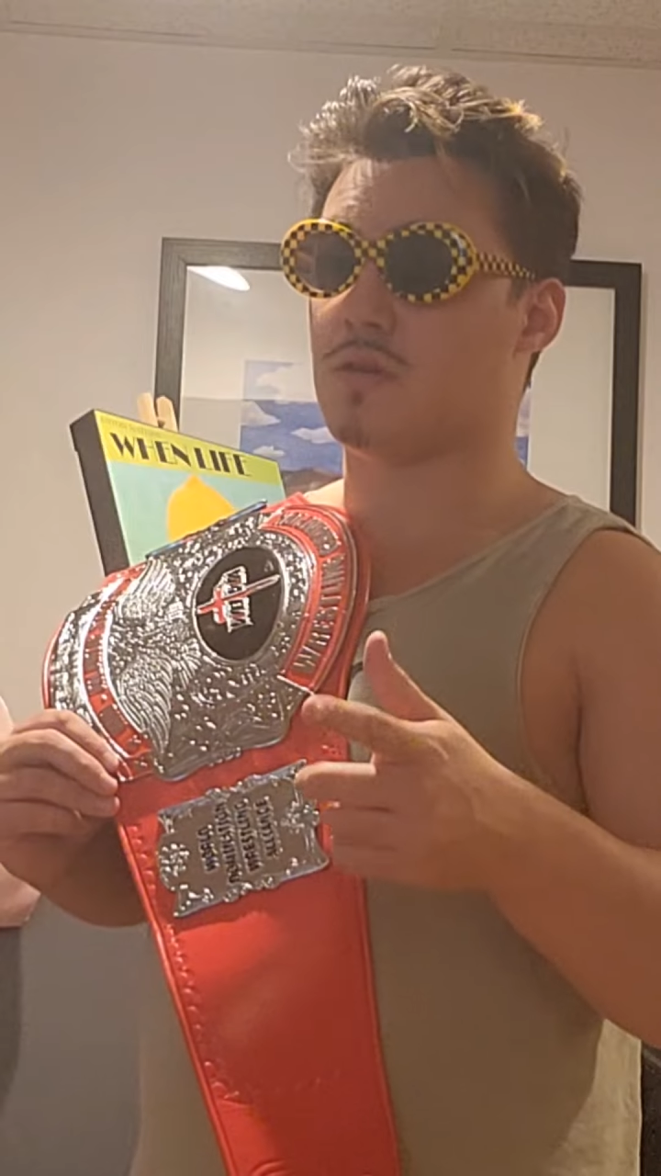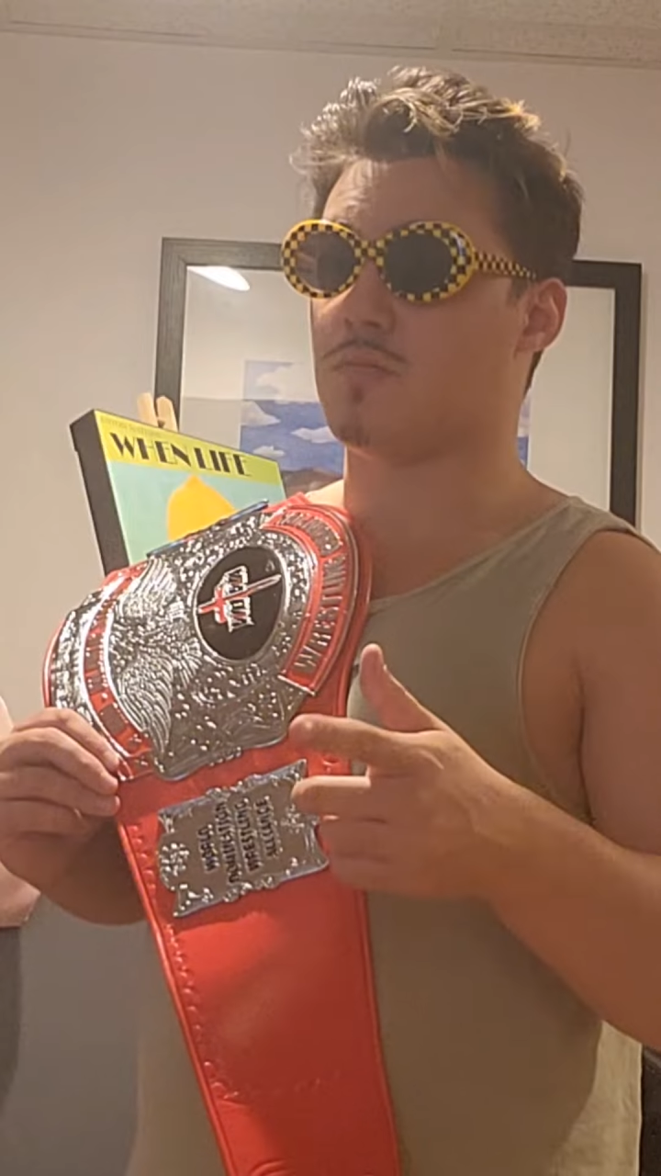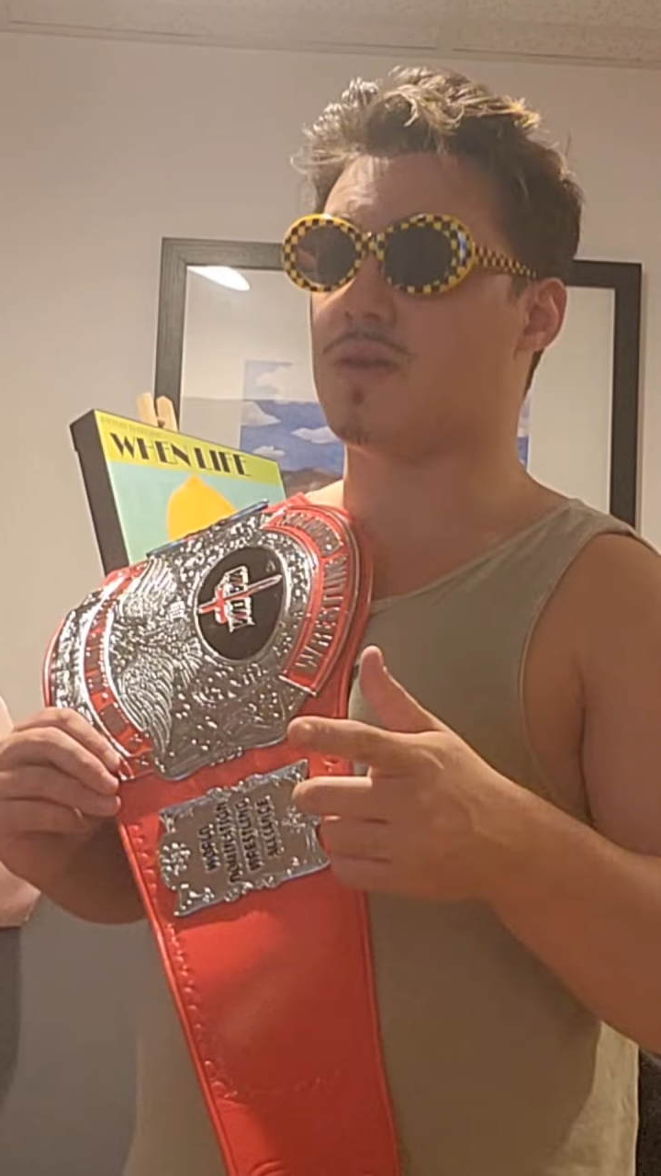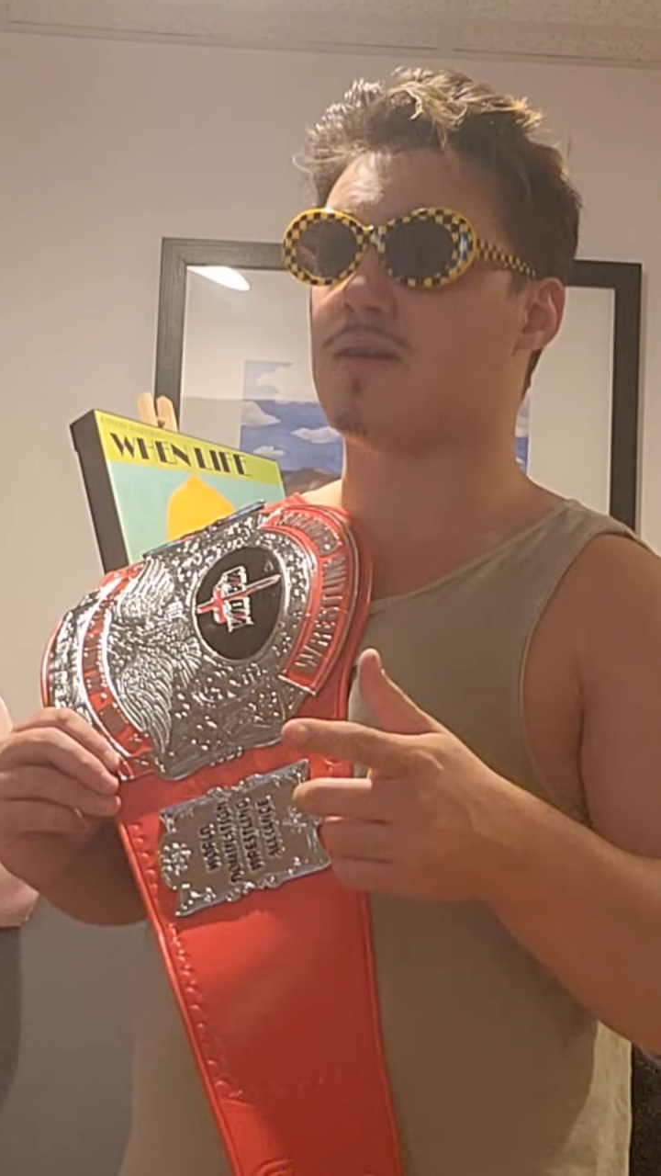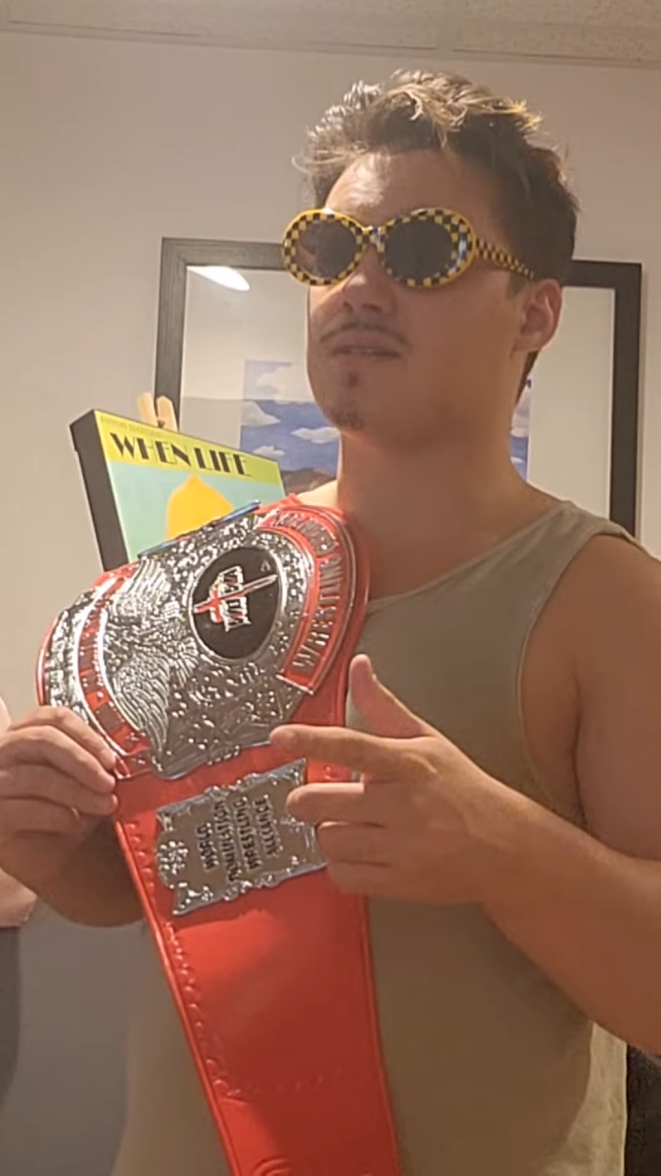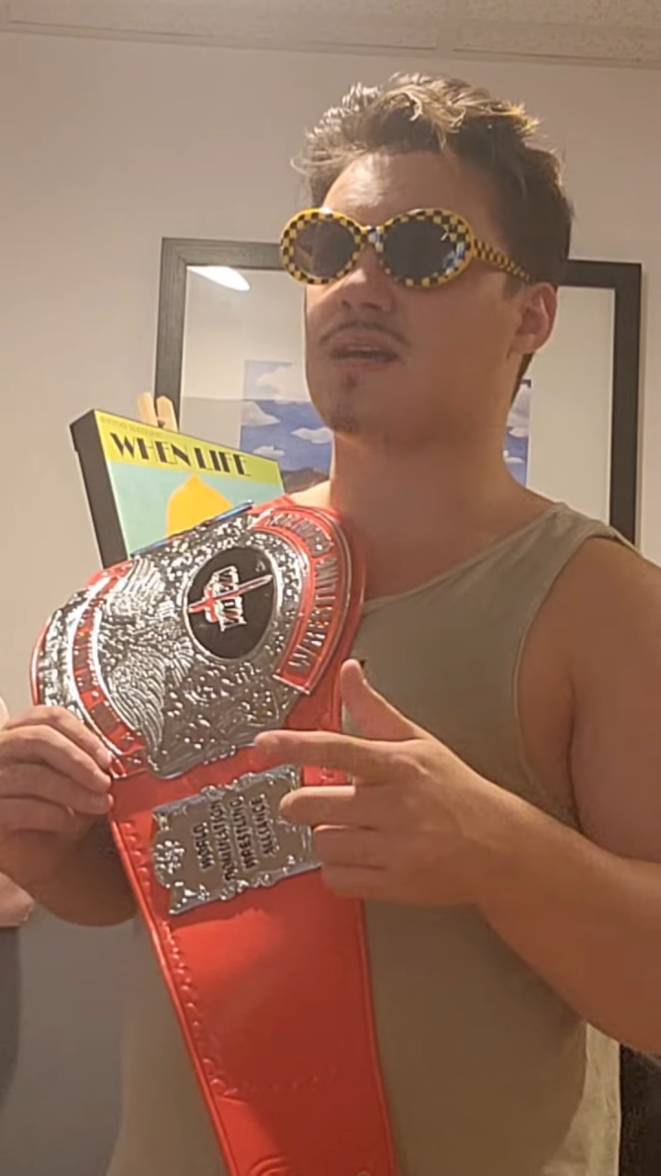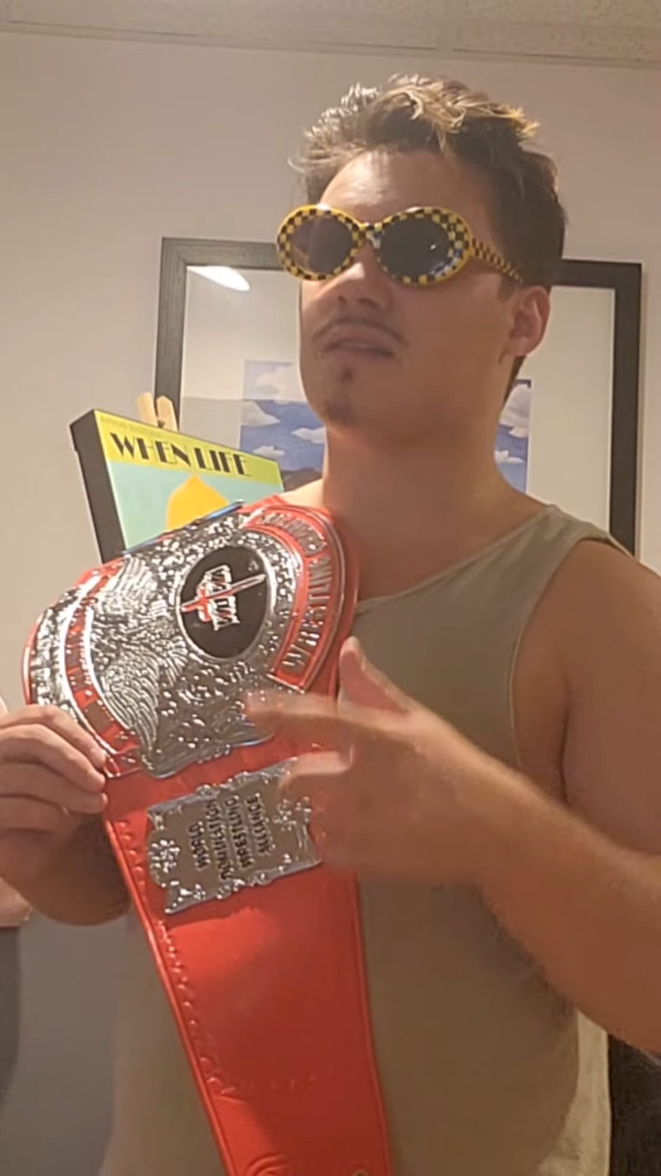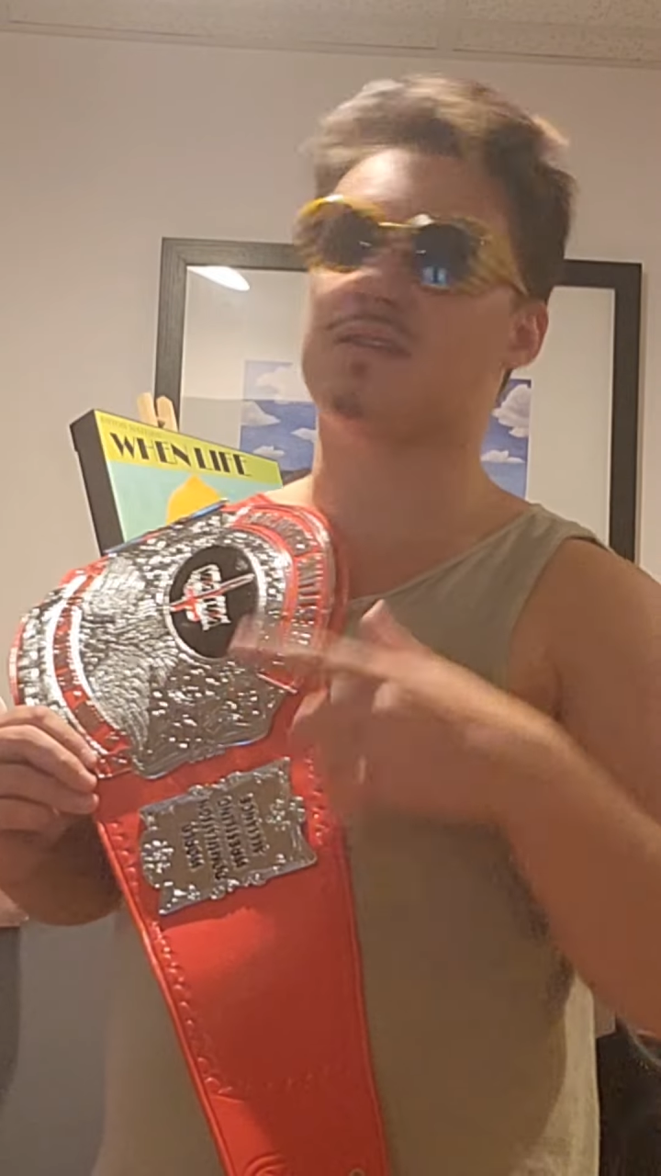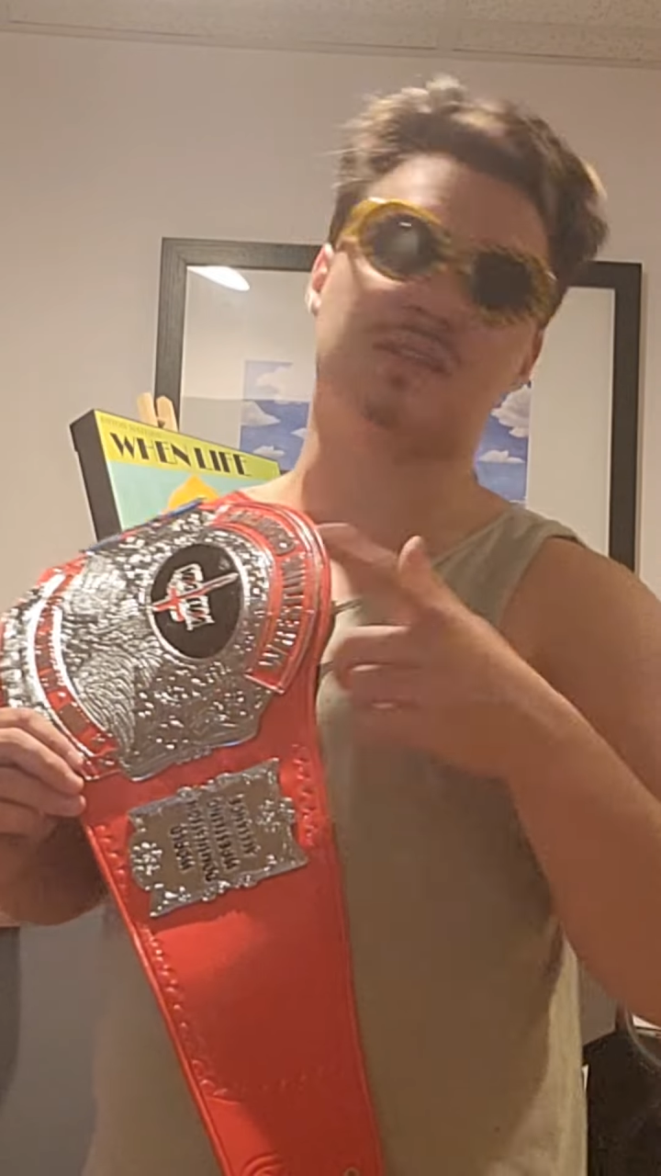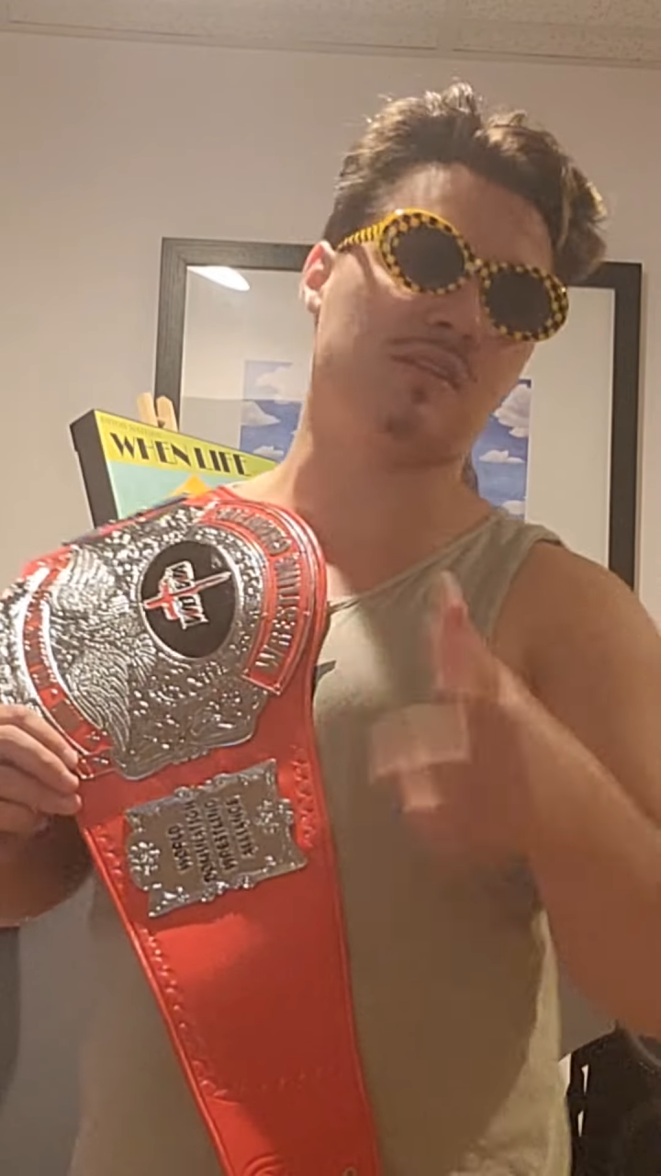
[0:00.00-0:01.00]
because I
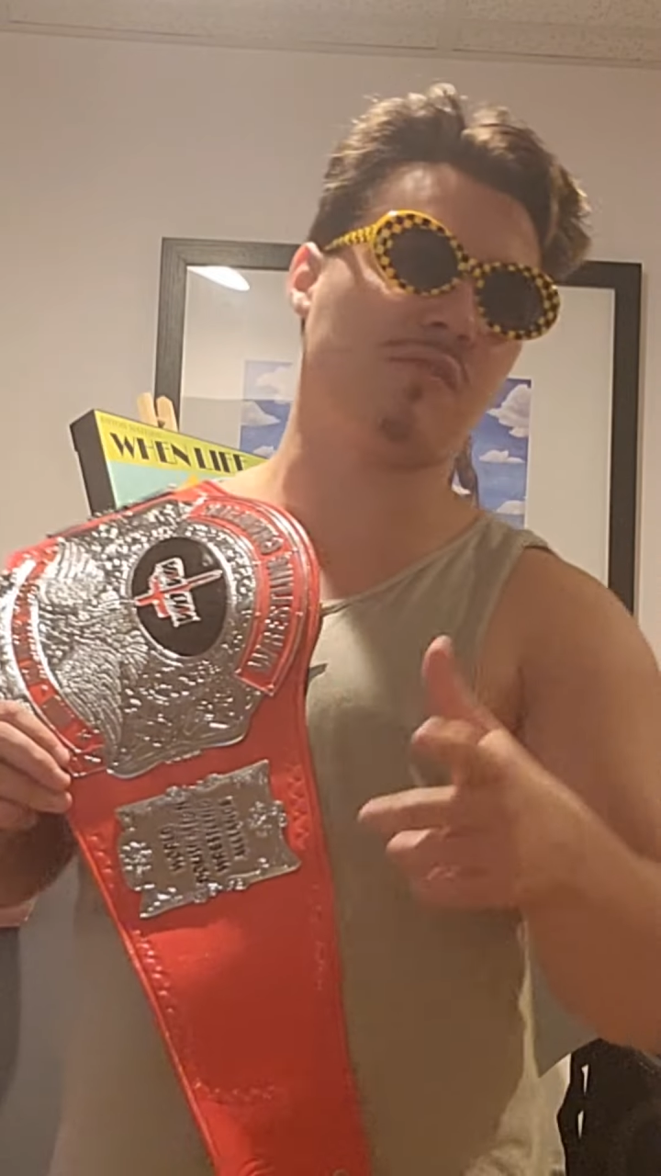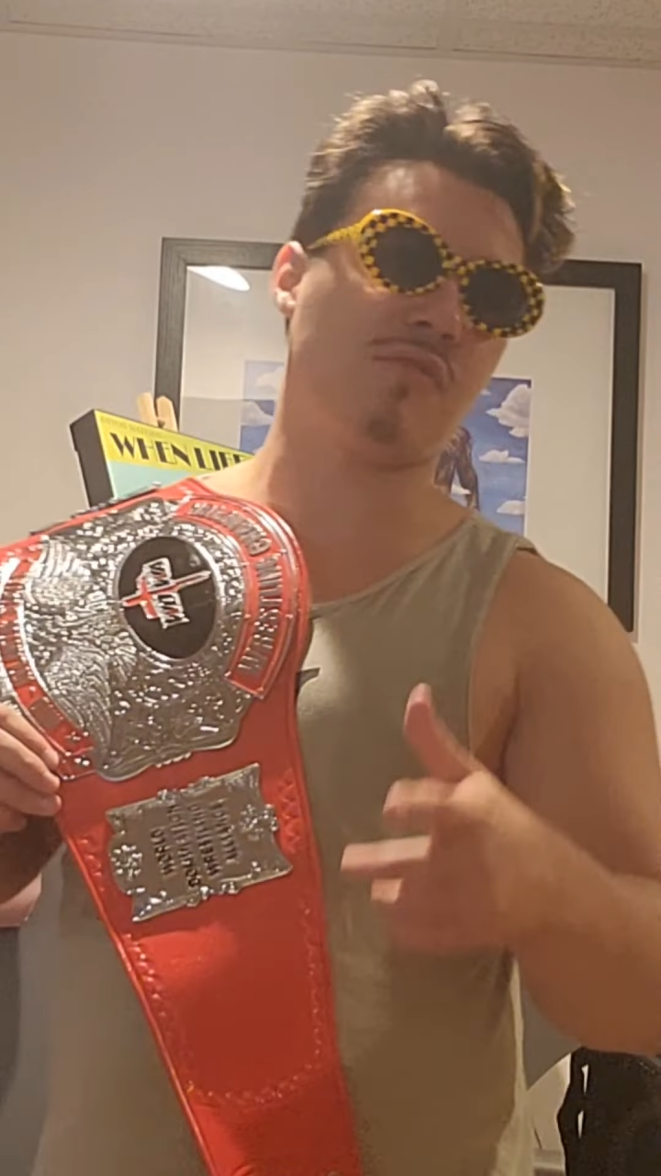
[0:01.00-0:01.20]
listen to the